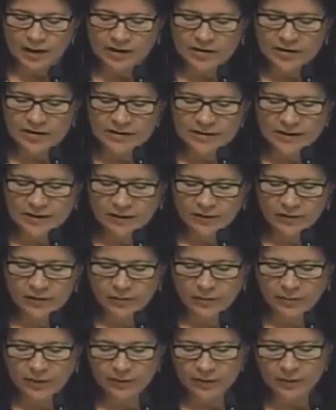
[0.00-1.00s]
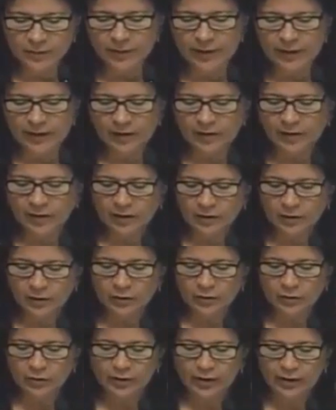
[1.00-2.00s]
entities throughout the Bay Area,
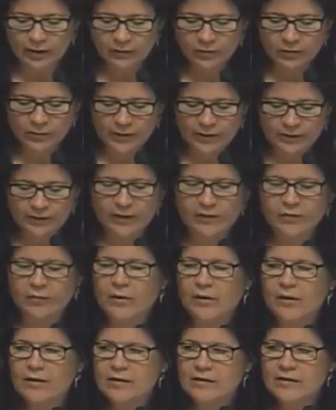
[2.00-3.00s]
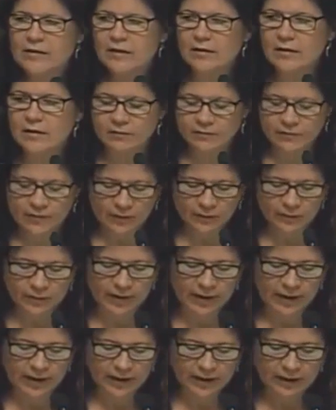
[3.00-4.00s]
local government, as well as state,
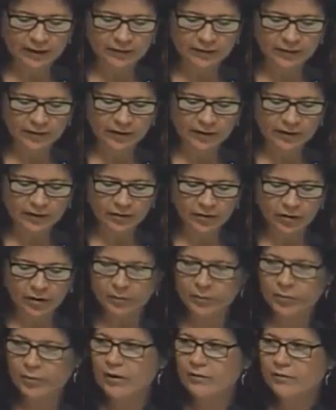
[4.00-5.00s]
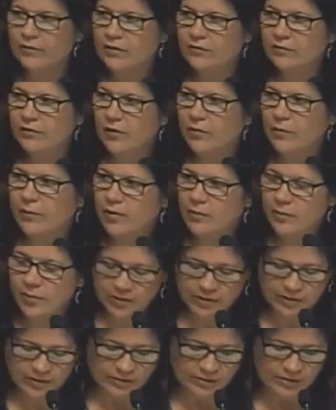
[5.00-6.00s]
federal, and nonprofit environmental
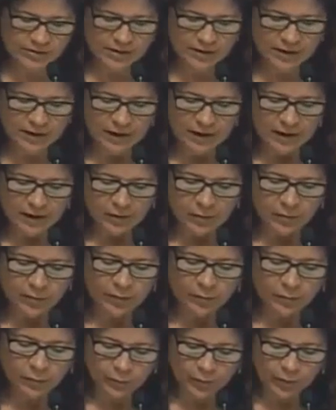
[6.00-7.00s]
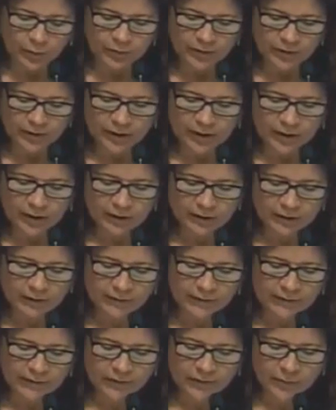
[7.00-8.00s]
partners. We wrote
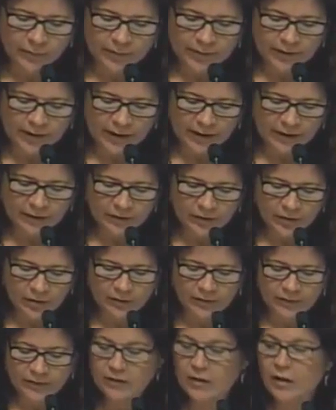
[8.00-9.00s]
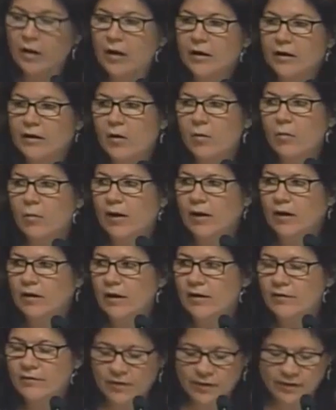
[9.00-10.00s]
this plan called the
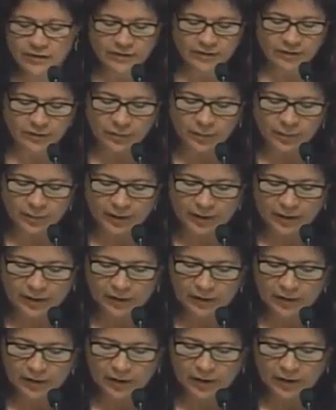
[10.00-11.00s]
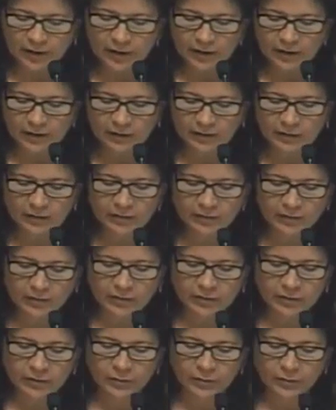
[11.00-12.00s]
Non-Wildlife Volunteer Plan
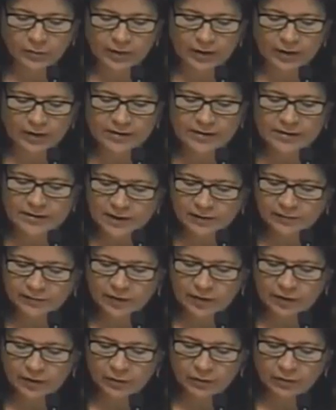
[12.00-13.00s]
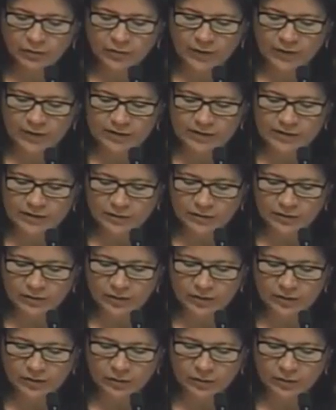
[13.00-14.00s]
to safely use
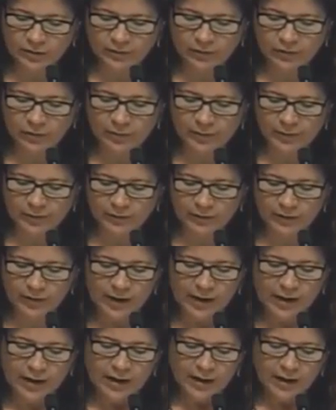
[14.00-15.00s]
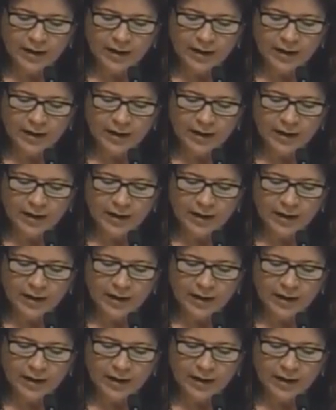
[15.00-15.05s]
volunteers in an oil spill